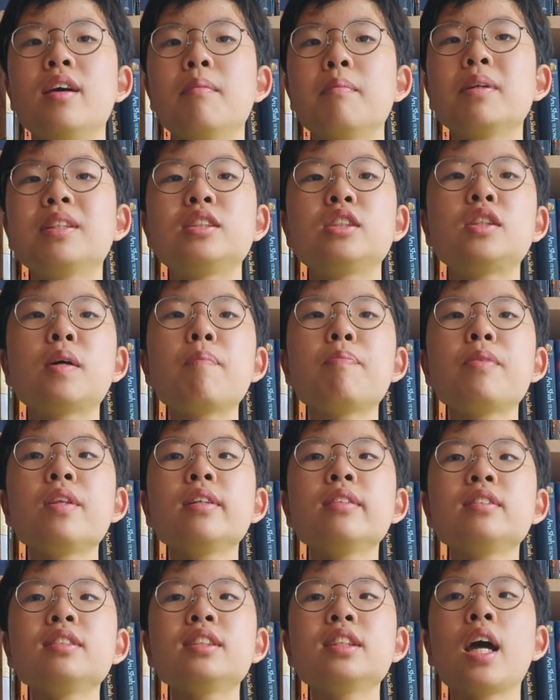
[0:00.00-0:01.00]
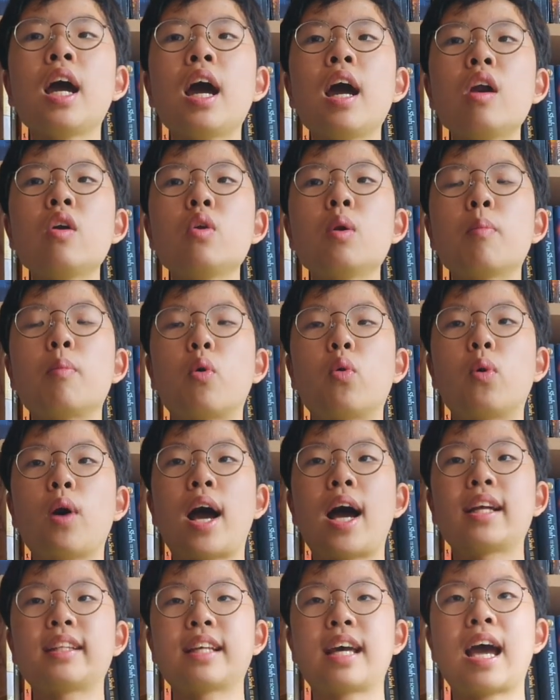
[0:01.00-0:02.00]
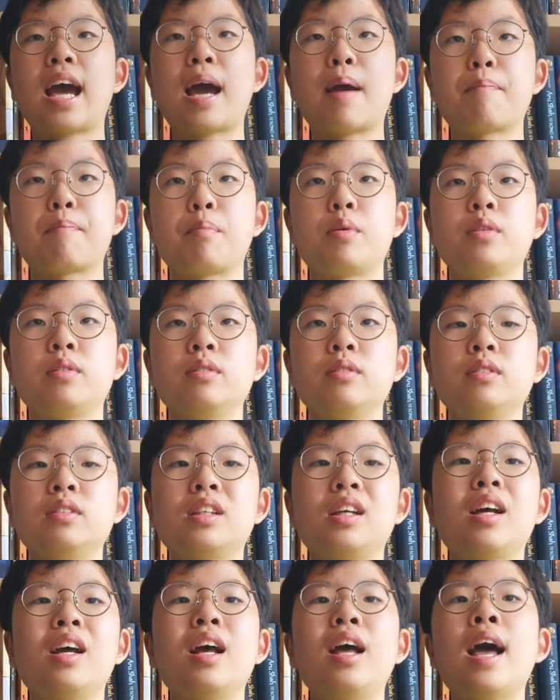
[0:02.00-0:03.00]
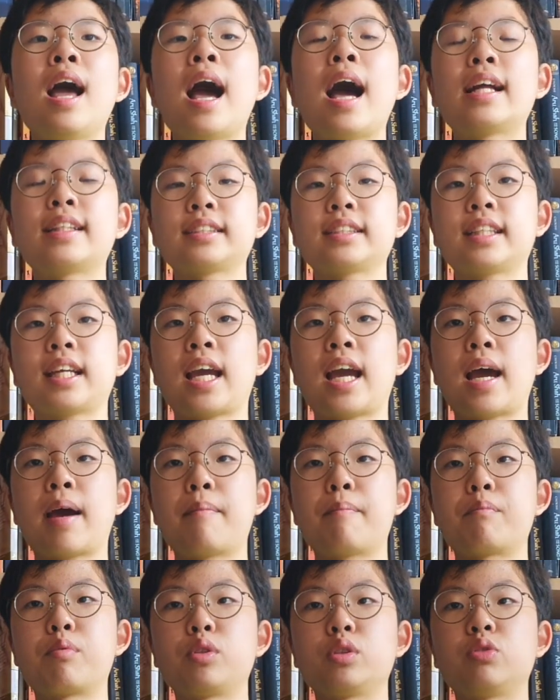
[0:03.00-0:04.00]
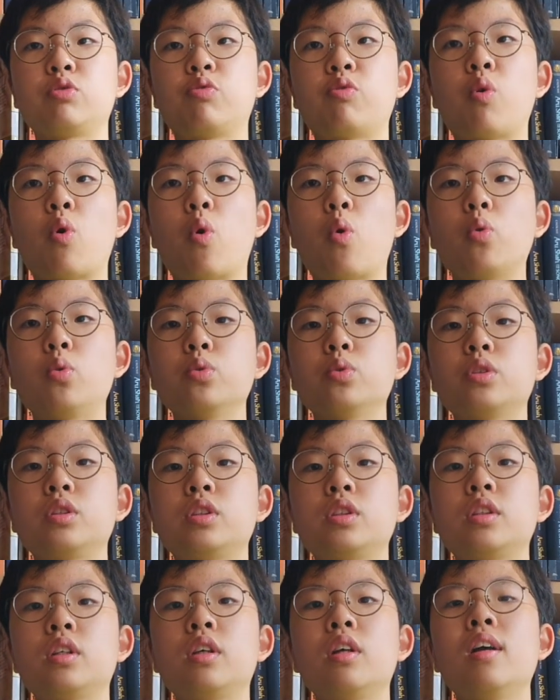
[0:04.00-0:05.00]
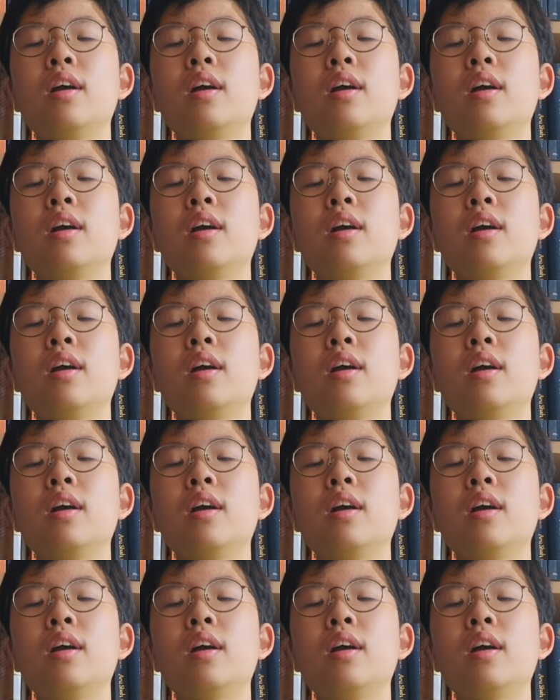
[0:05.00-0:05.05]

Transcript: But something terrible had happened at Cambridge Falls,